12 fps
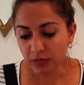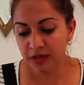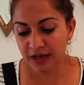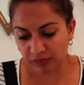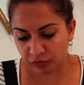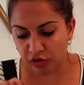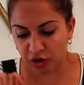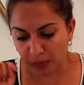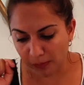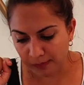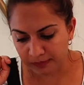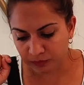Yeah, it's
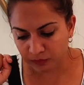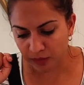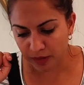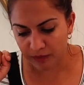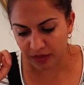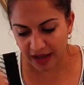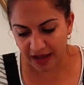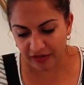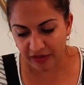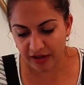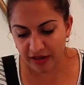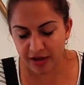good. They
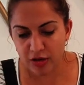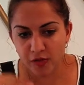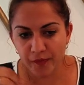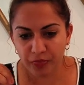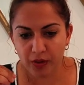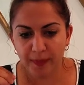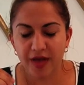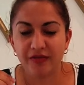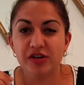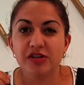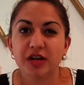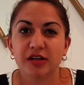add like a little bit of
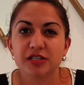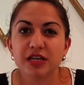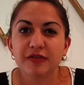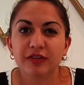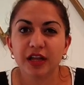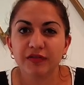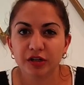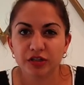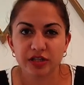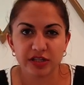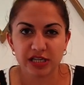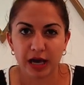a nutty flavour
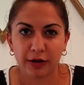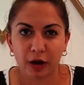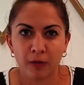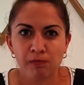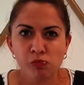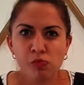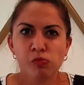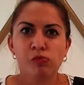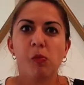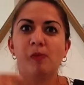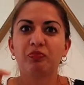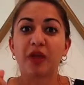to the taco,
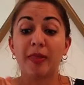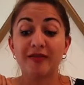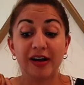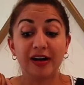and they've